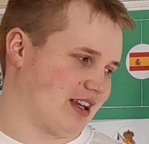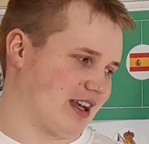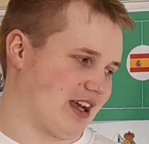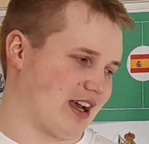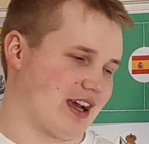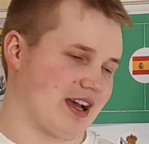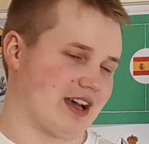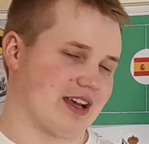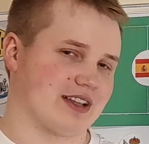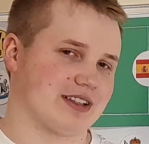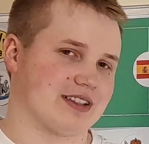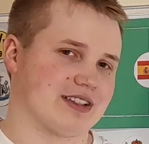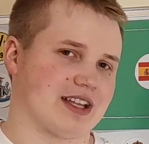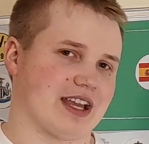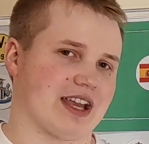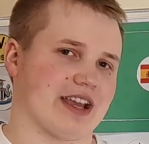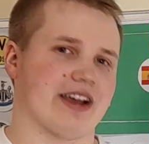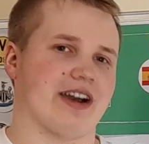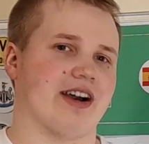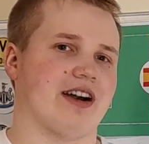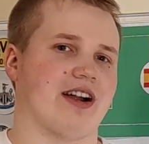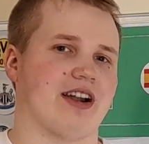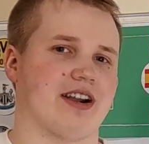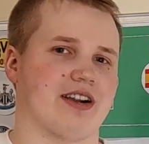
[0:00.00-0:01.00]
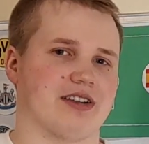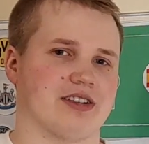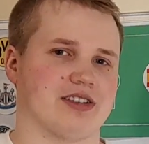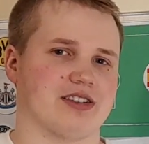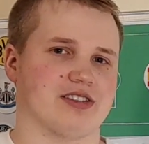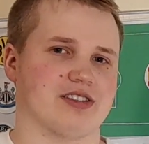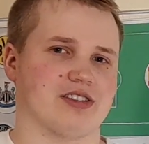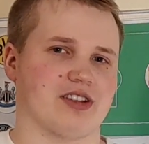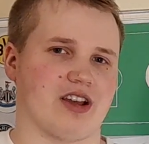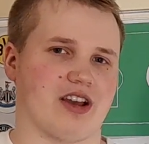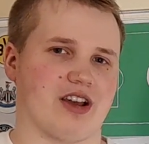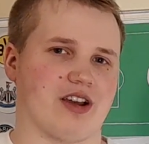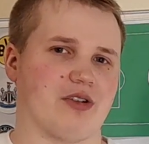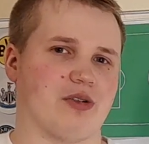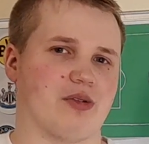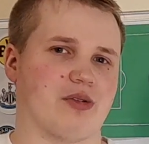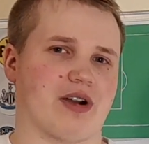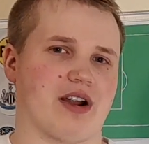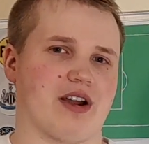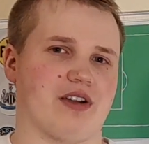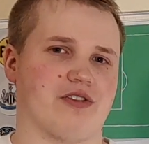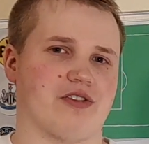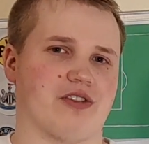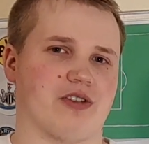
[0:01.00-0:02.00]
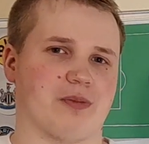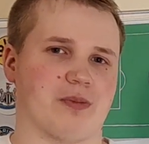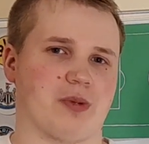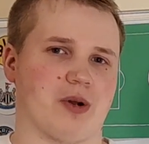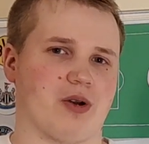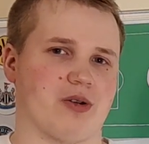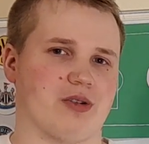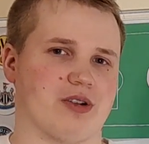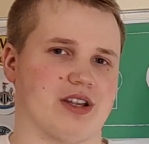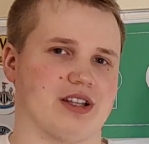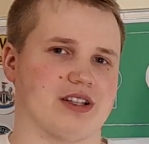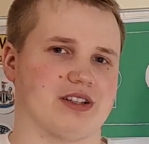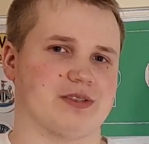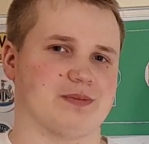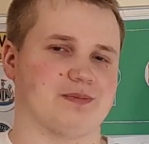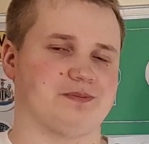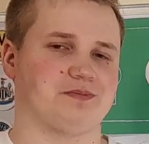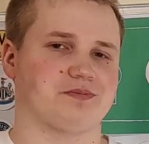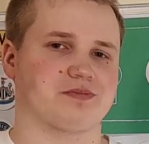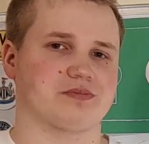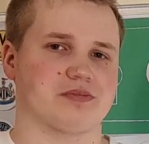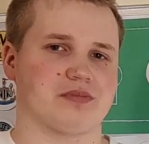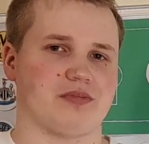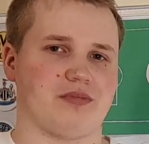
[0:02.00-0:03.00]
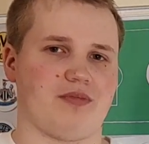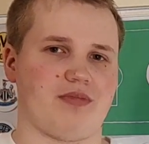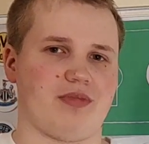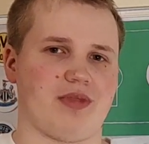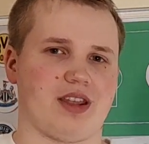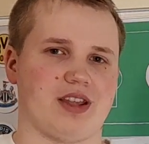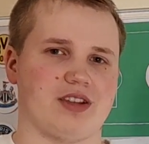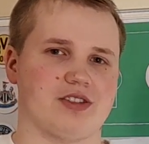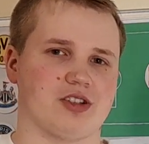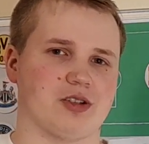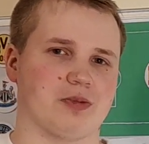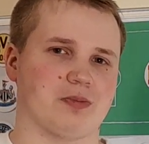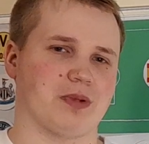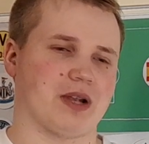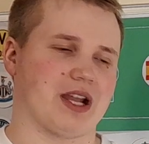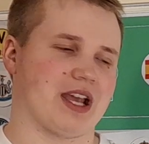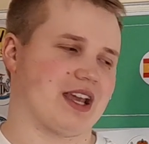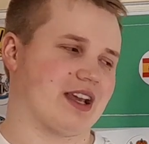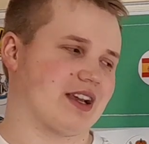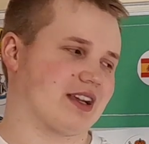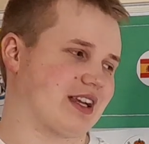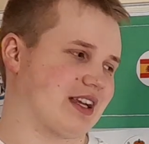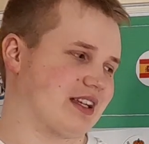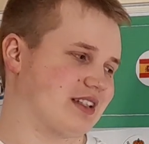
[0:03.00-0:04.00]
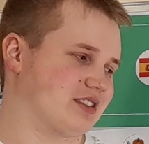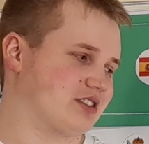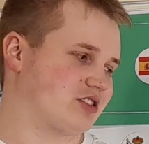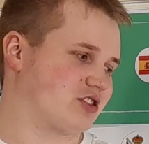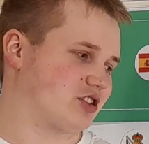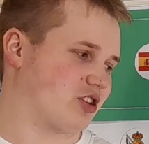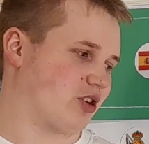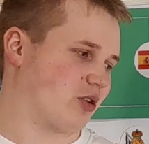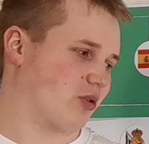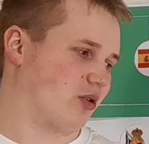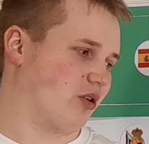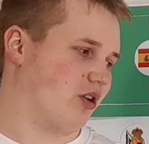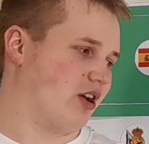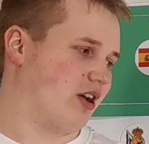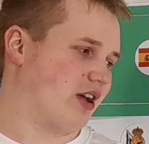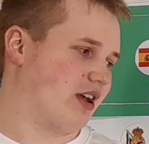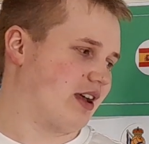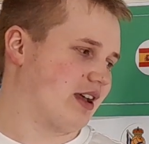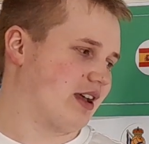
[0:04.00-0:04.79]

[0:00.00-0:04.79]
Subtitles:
they are a rough opponent to play against. I